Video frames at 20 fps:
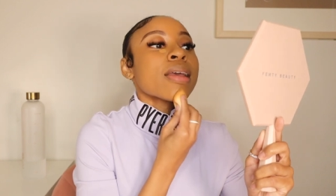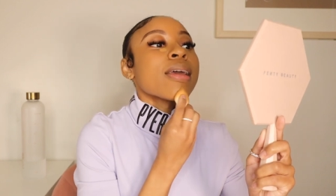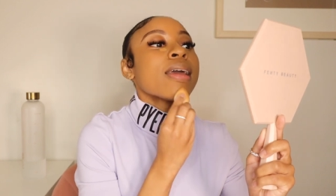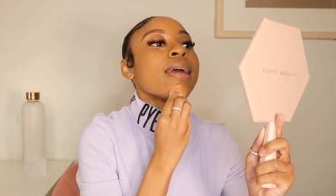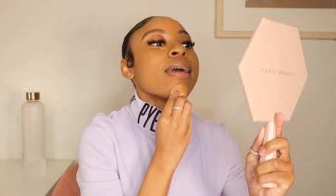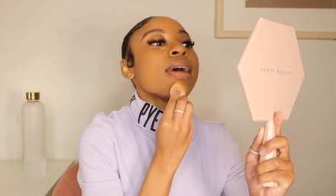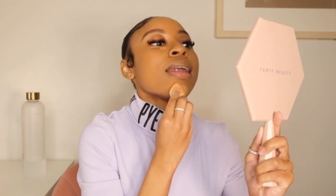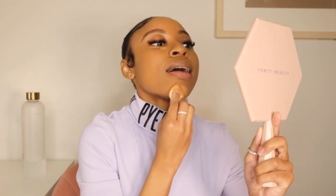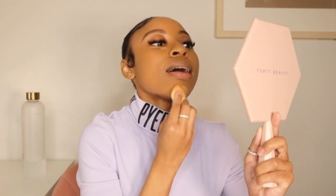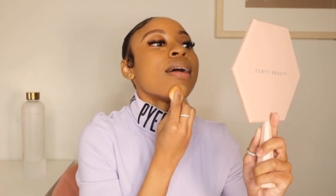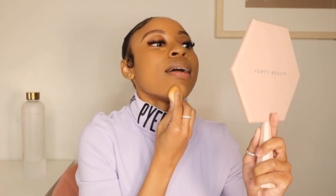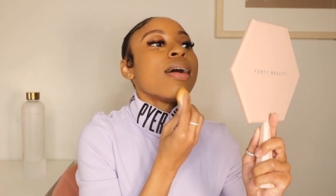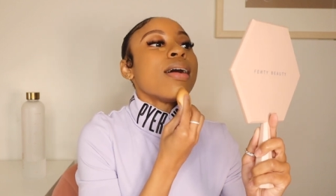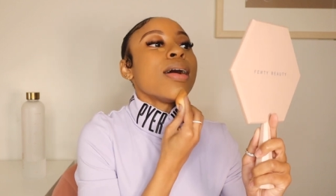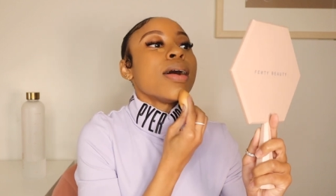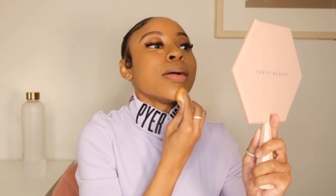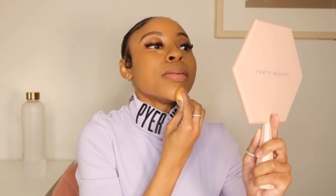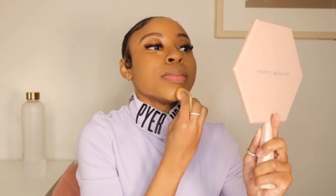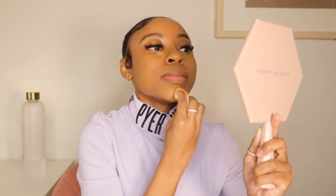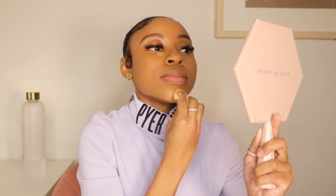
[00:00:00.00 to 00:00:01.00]
And
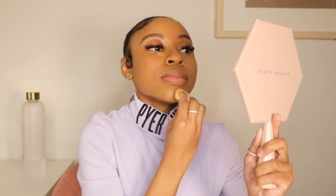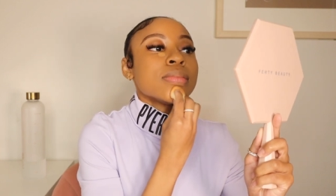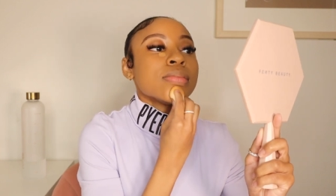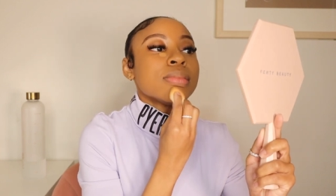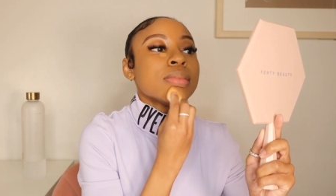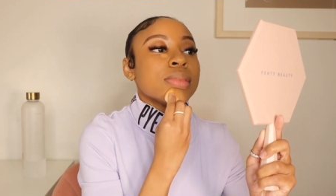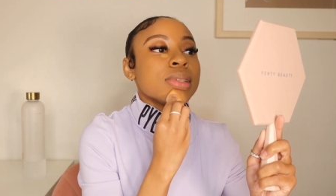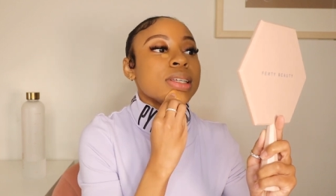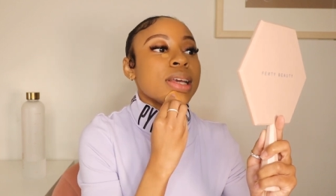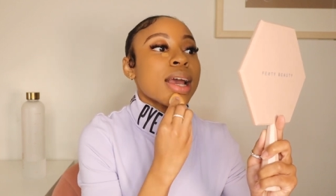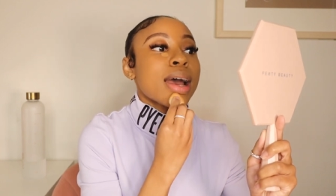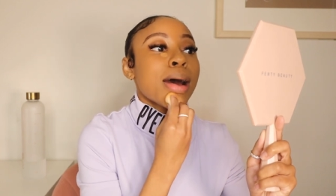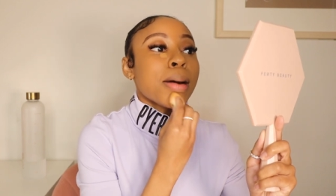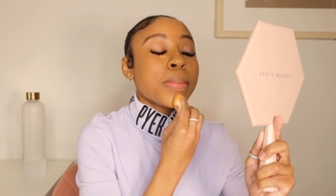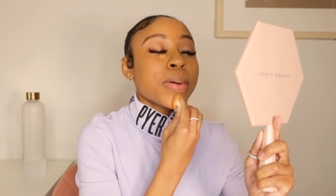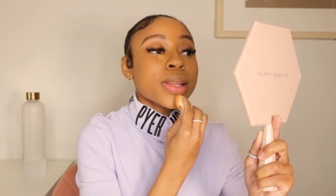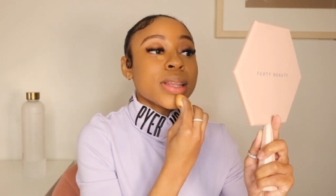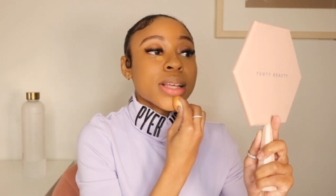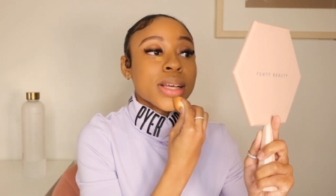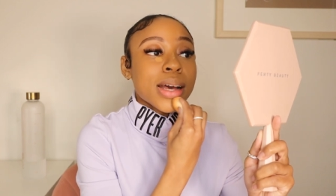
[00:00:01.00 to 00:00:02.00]
um yeah, I
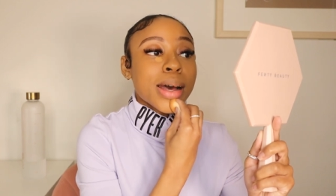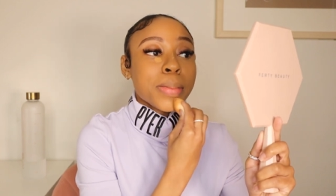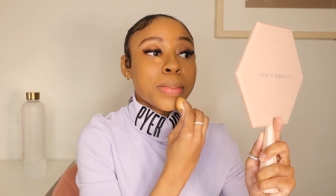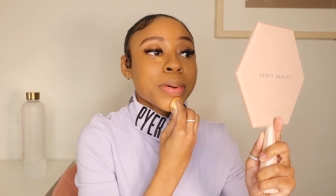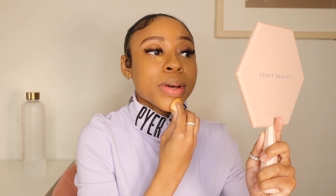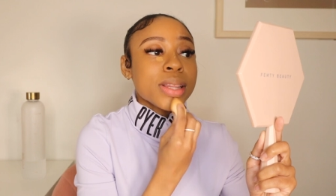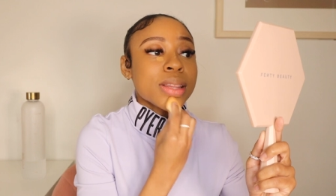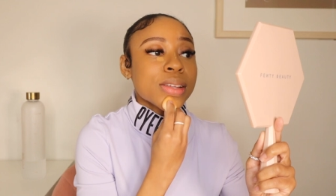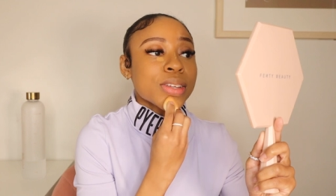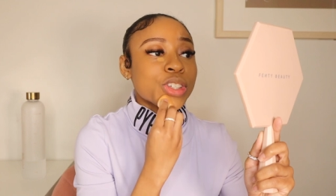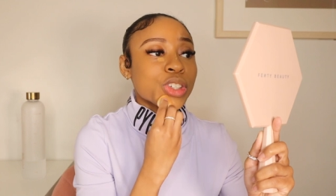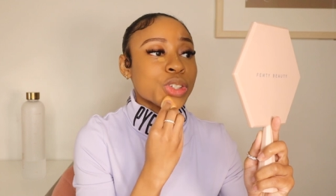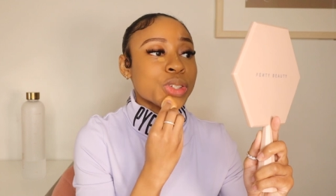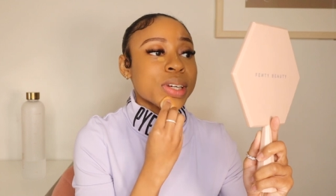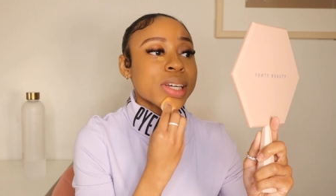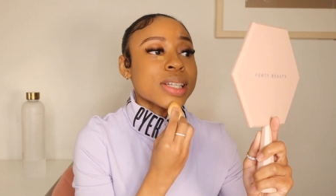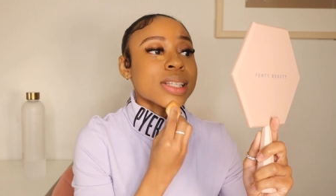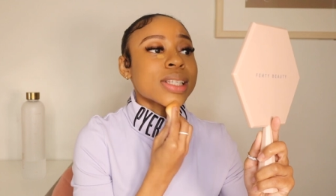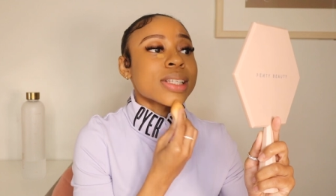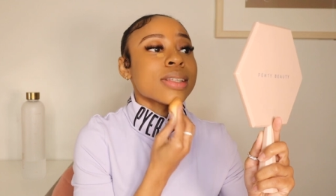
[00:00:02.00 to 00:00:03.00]
put the I put the
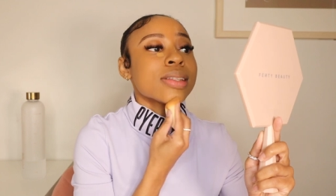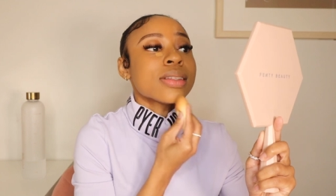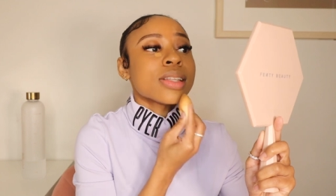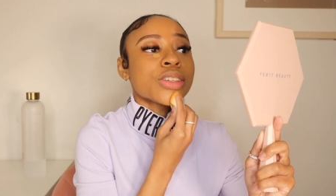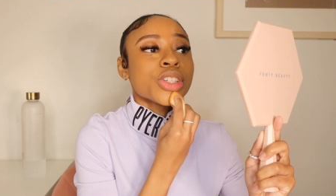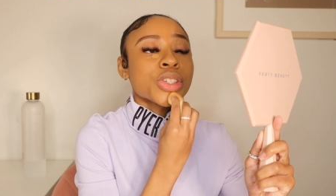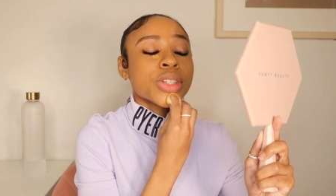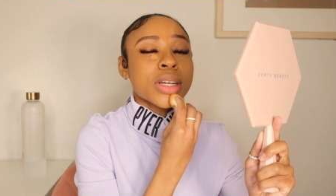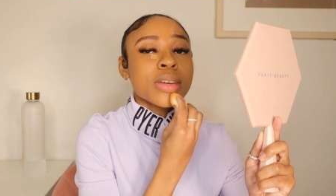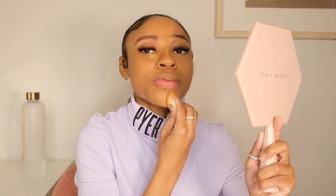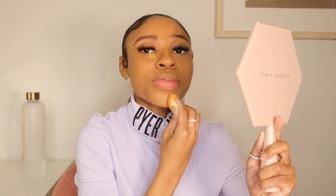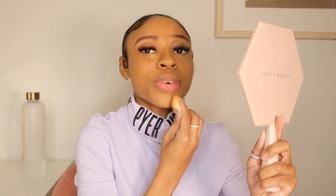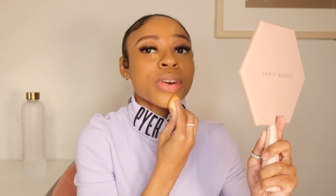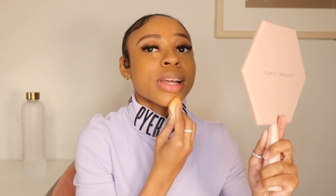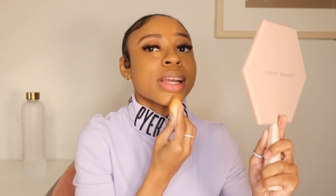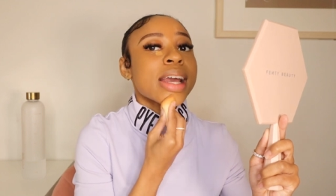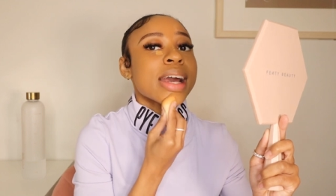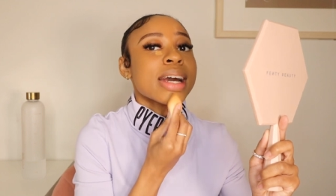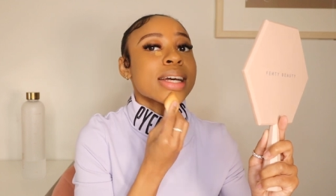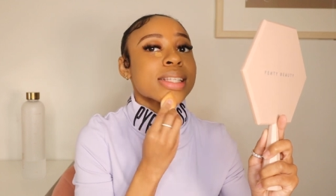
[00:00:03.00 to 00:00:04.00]
trends, the trend
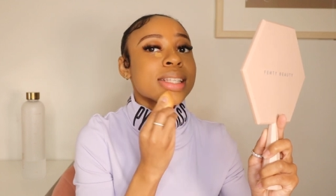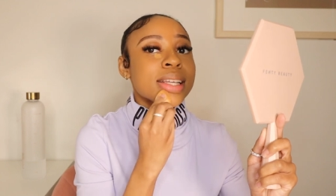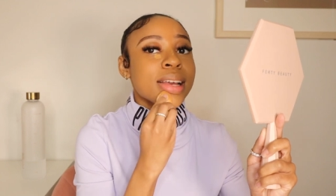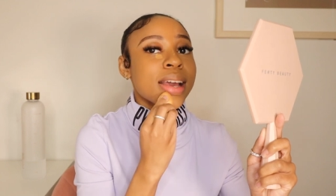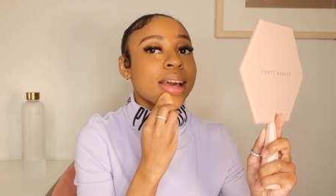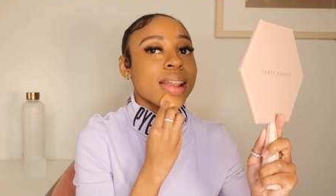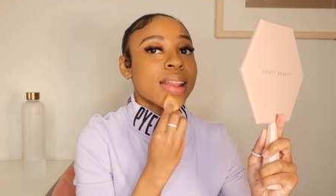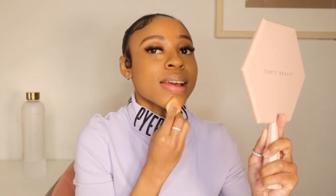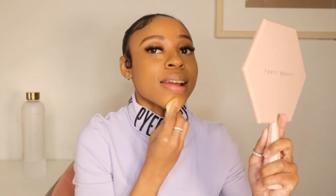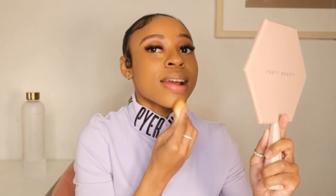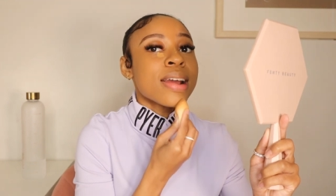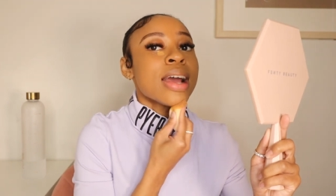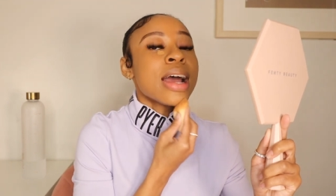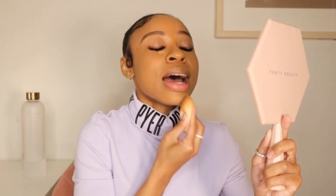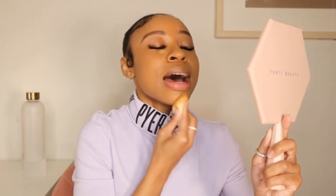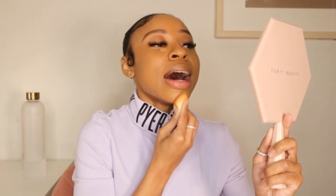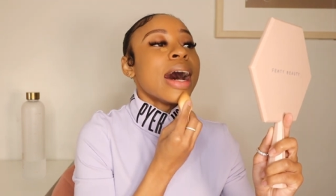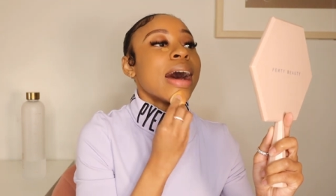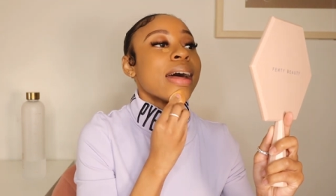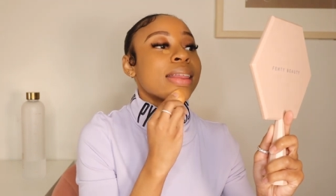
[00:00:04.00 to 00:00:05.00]
forecast together.
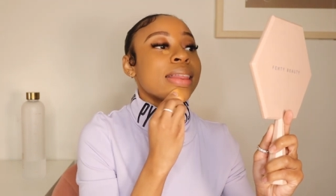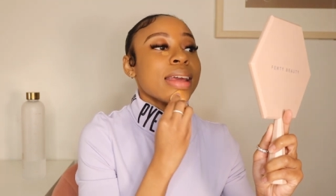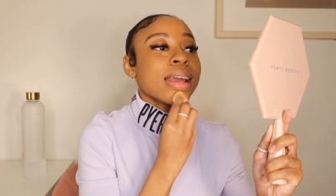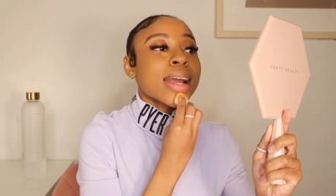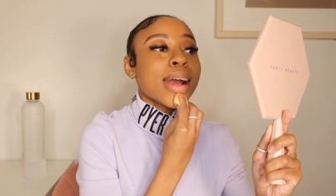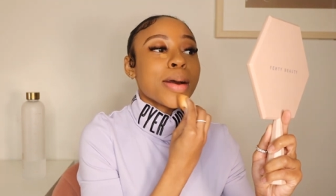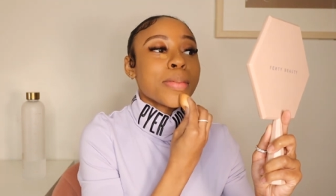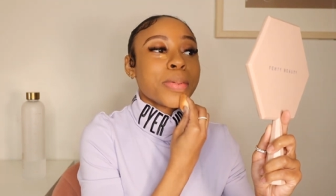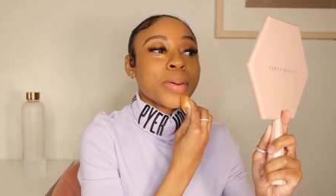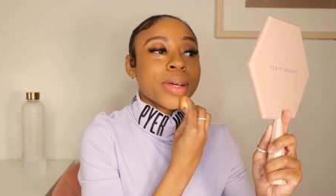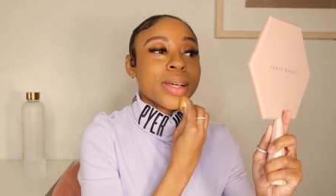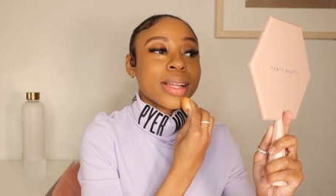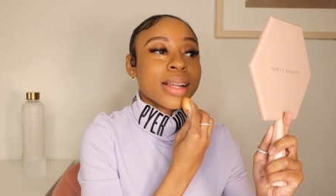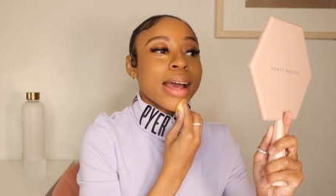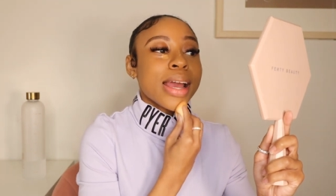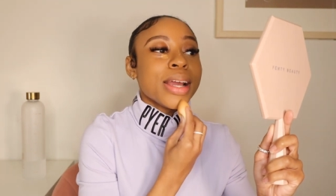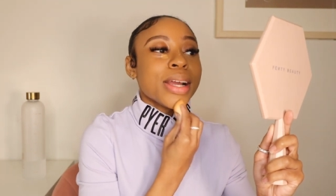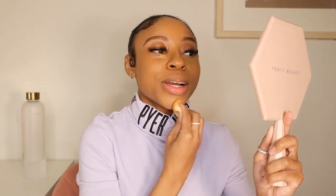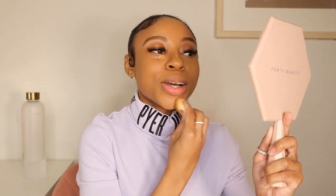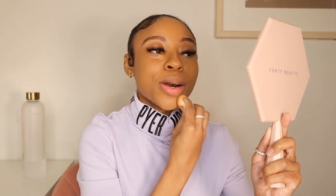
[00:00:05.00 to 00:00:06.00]
I think I put
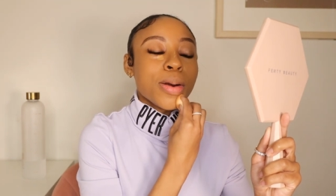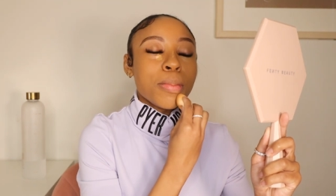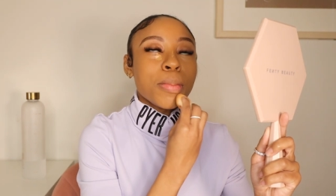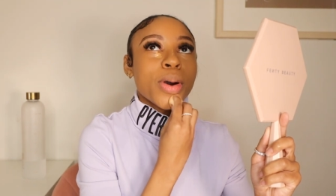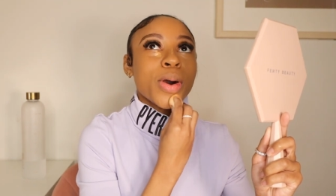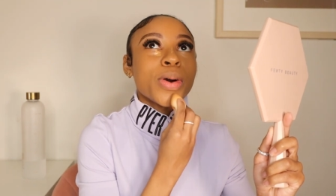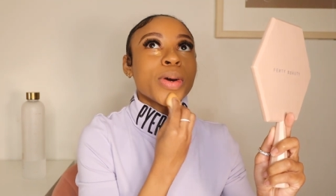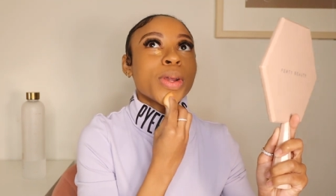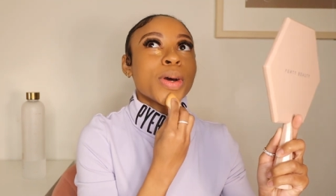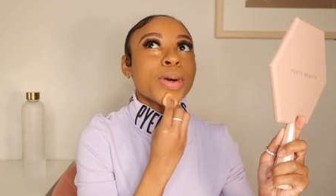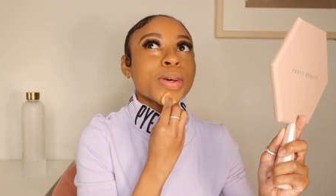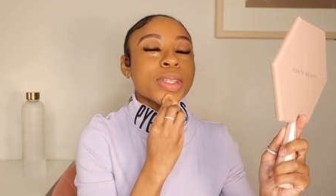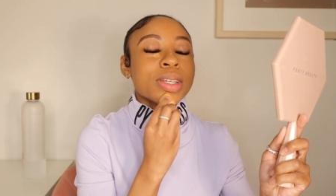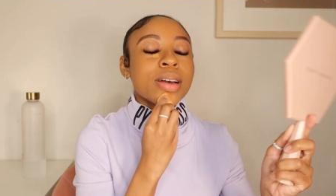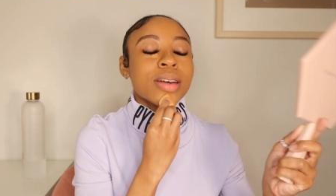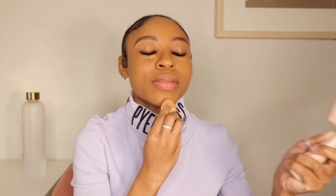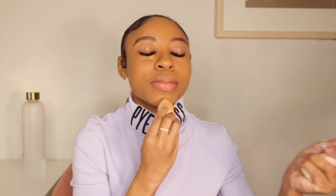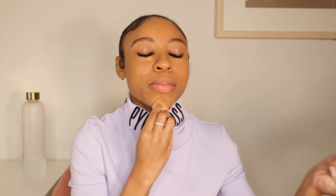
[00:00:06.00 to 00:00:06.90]
like kimonos.